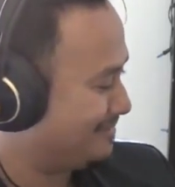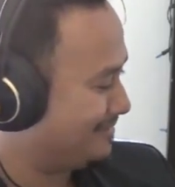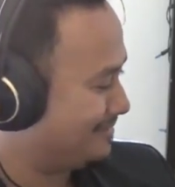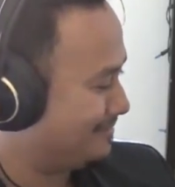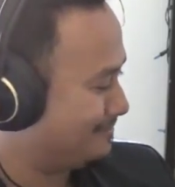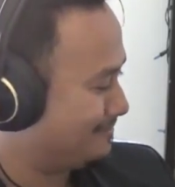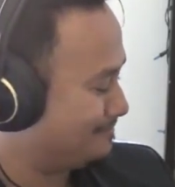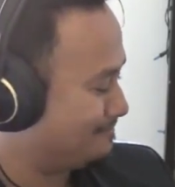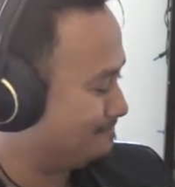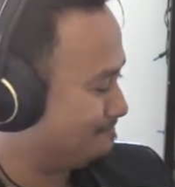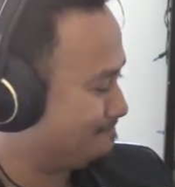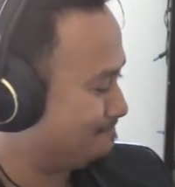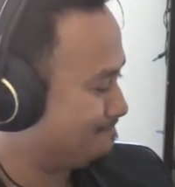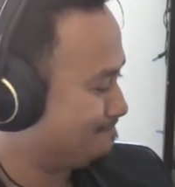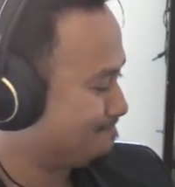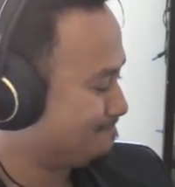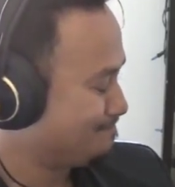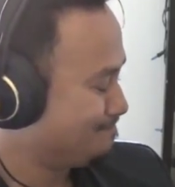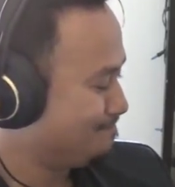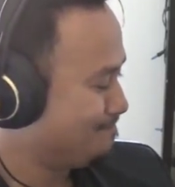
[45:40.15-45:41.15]
um,
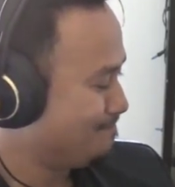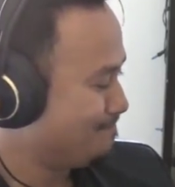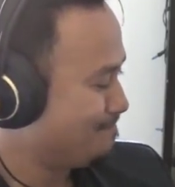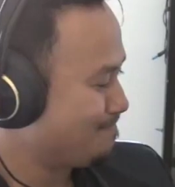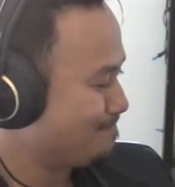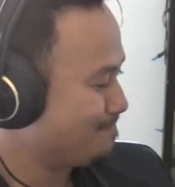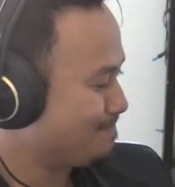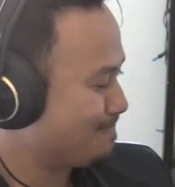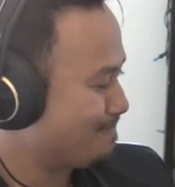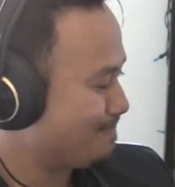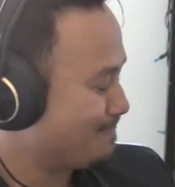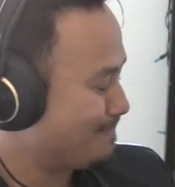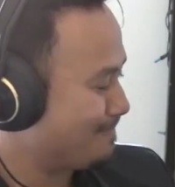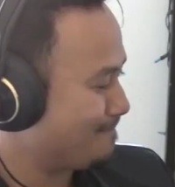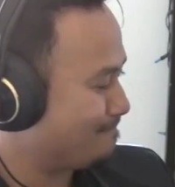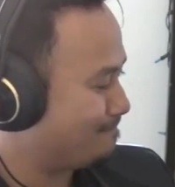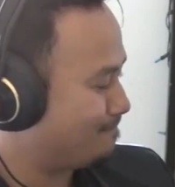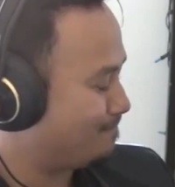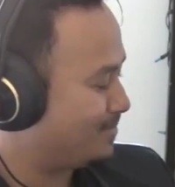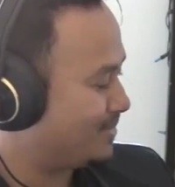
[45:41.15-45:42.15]

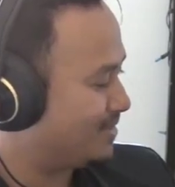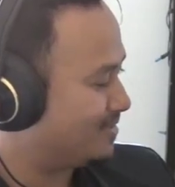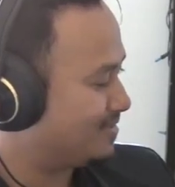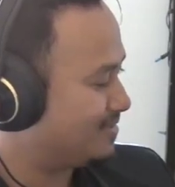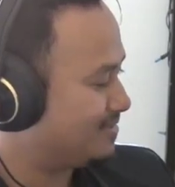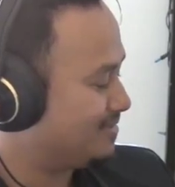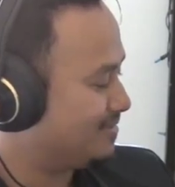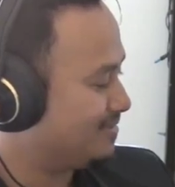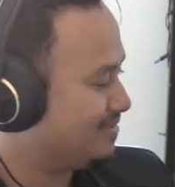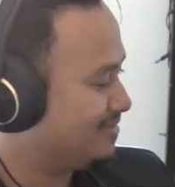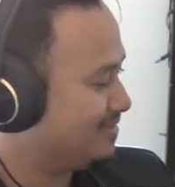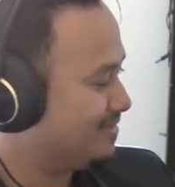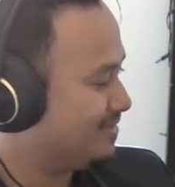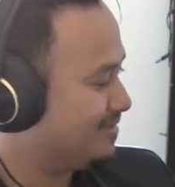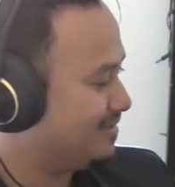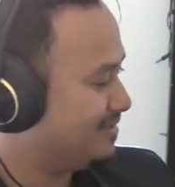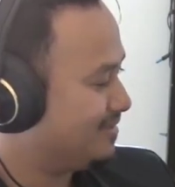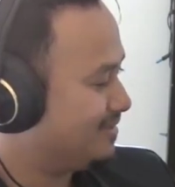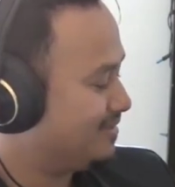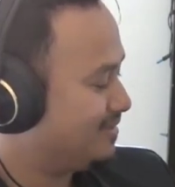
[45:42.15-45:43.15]
but
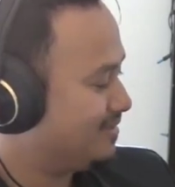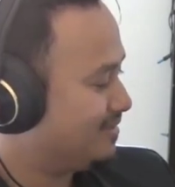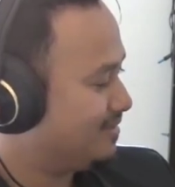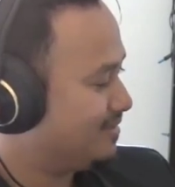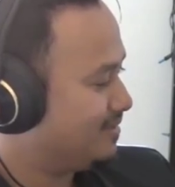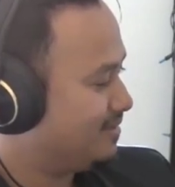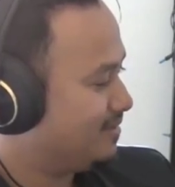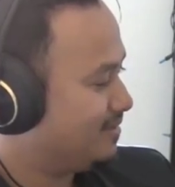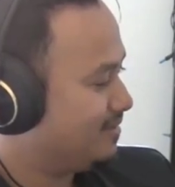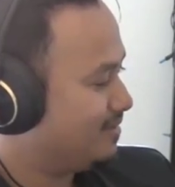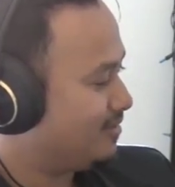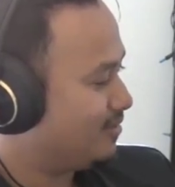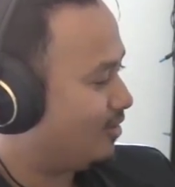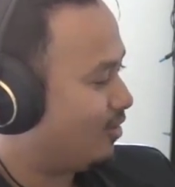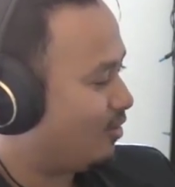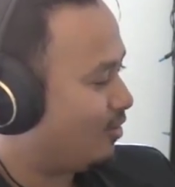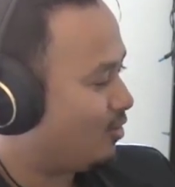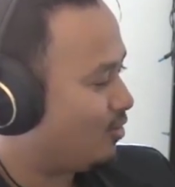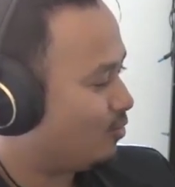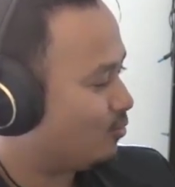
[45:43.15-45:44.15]

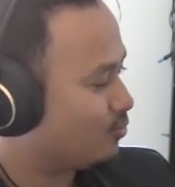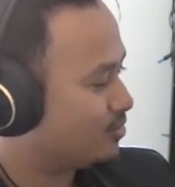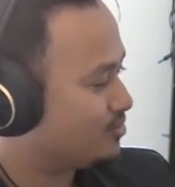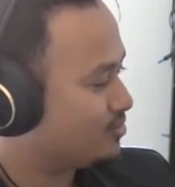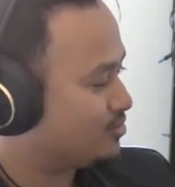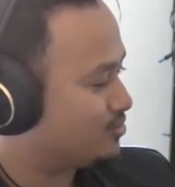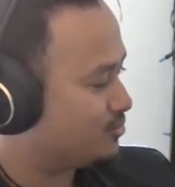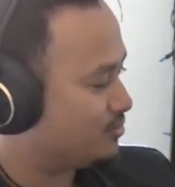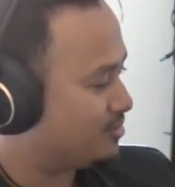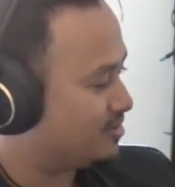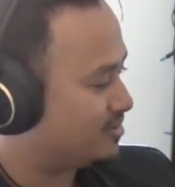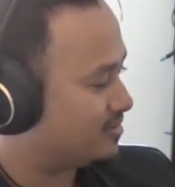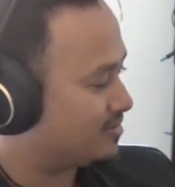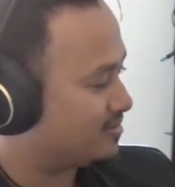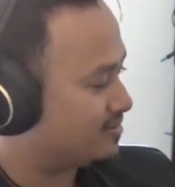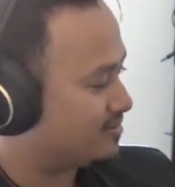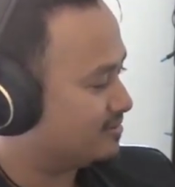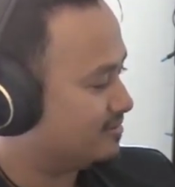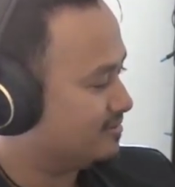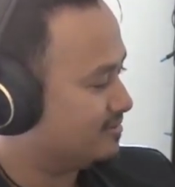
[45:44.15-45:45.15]
all we're
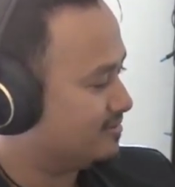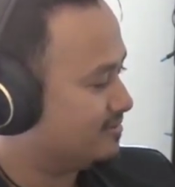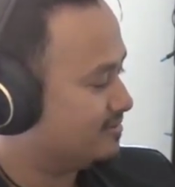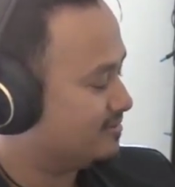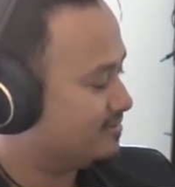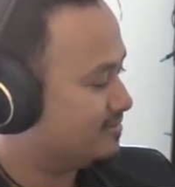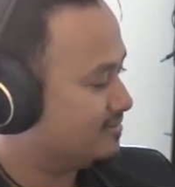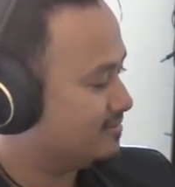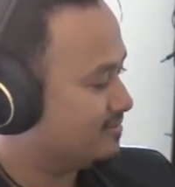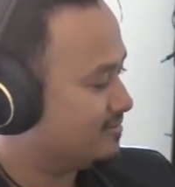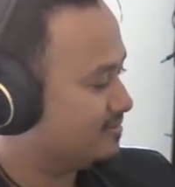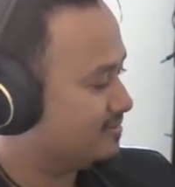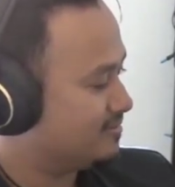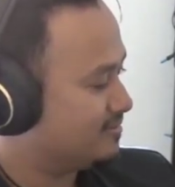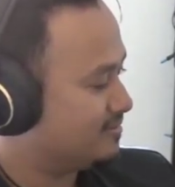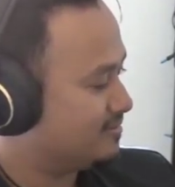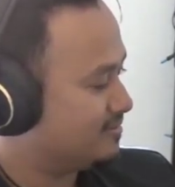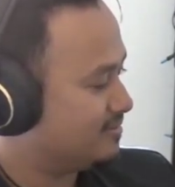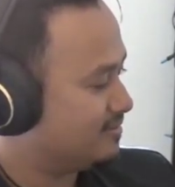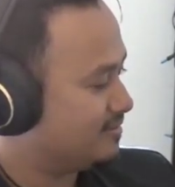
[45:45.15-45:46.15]
doing
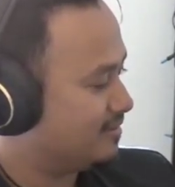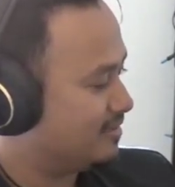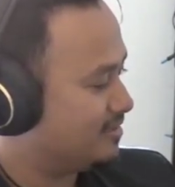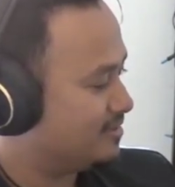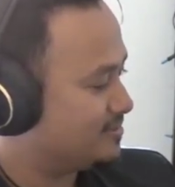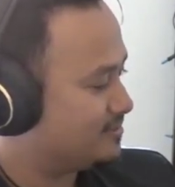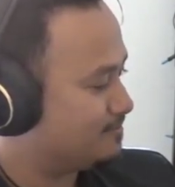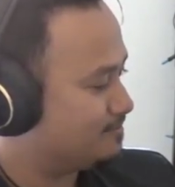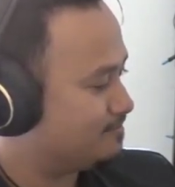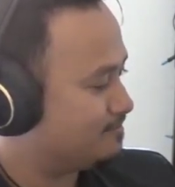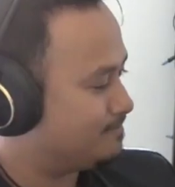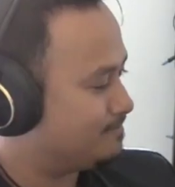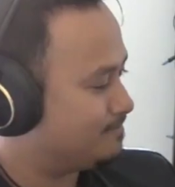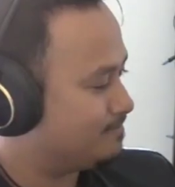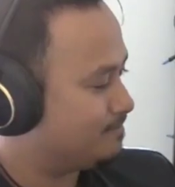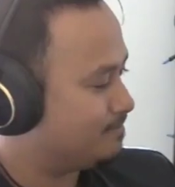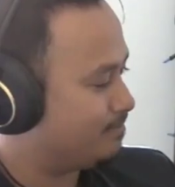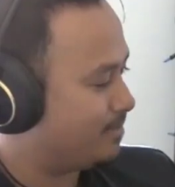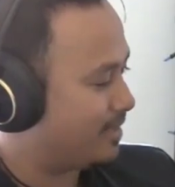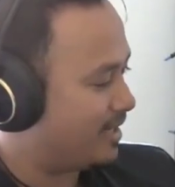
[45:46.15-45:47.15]
is
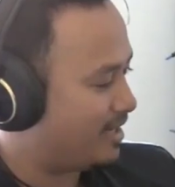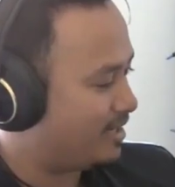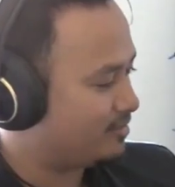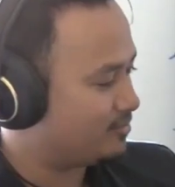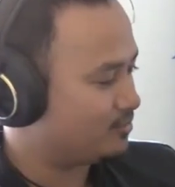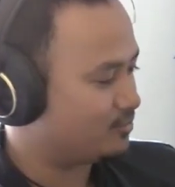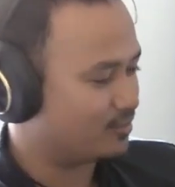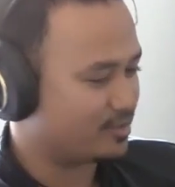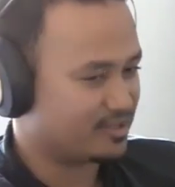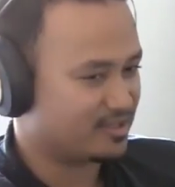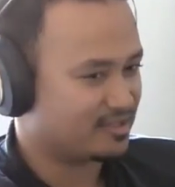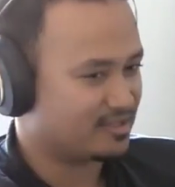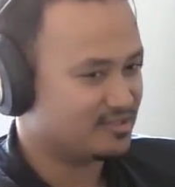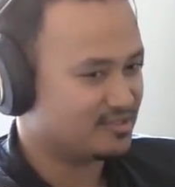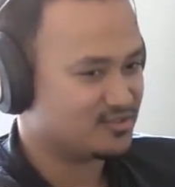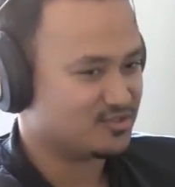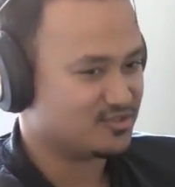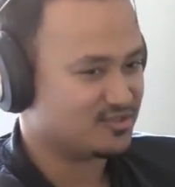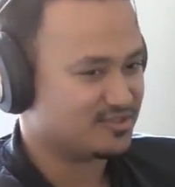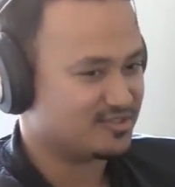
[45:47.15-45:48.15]
pattern
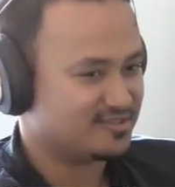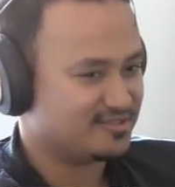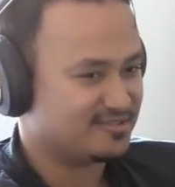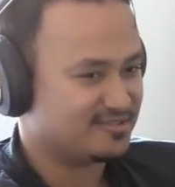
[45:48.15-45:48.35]
recognition.